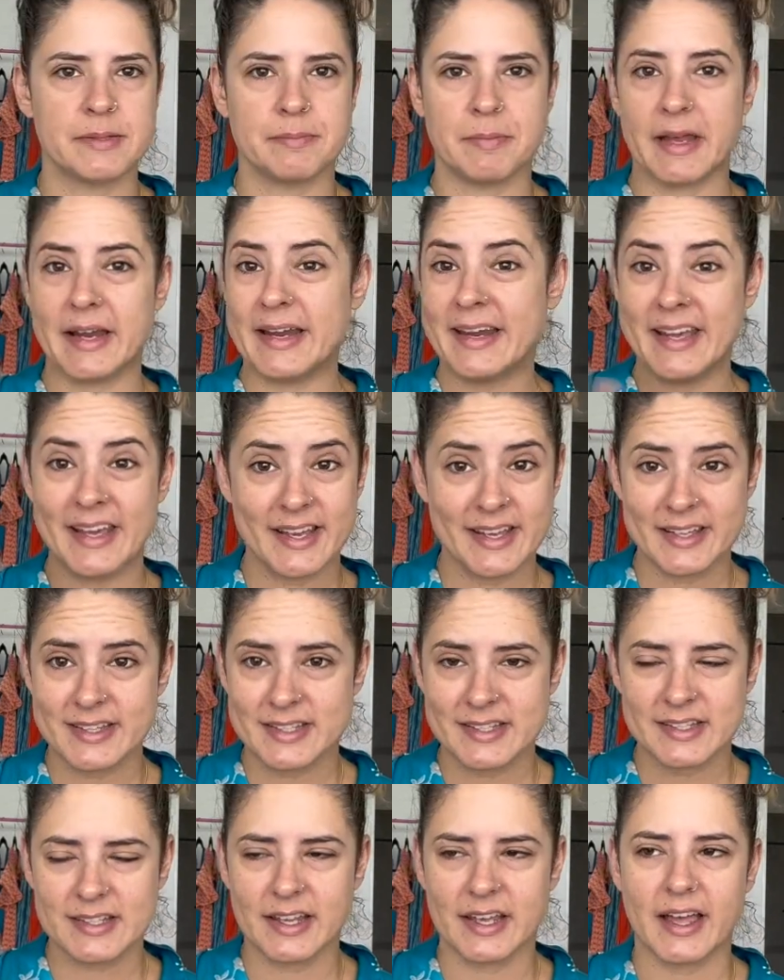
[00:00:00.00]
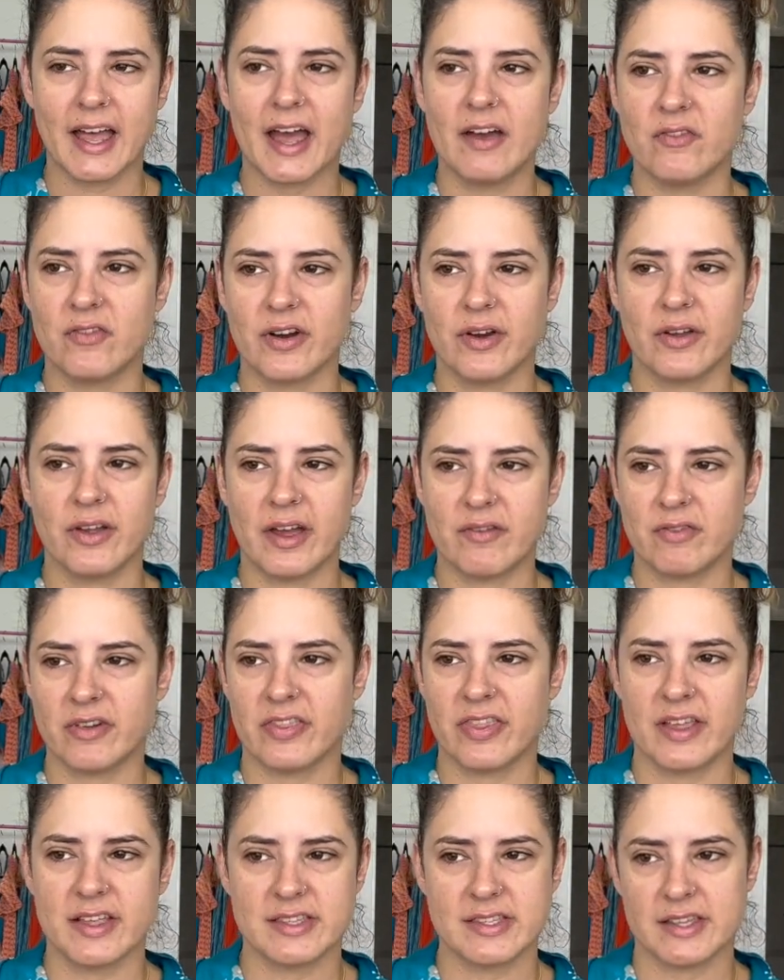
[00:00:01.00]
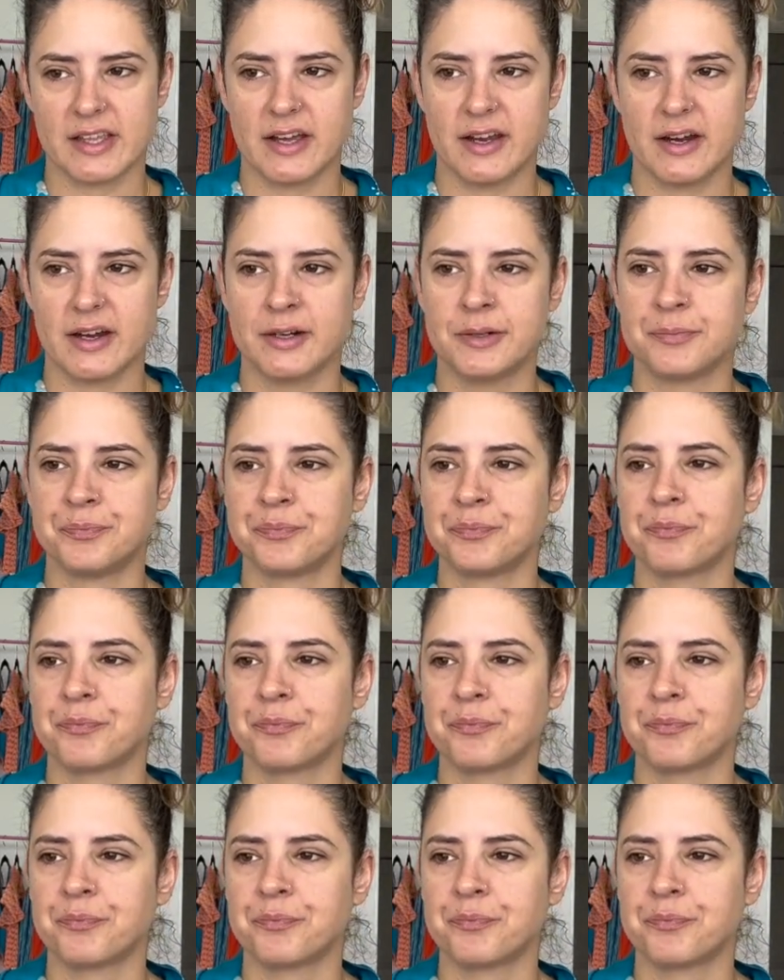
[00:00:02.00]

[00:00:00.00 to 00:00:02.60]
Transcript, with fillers: my niece, like every everything's there.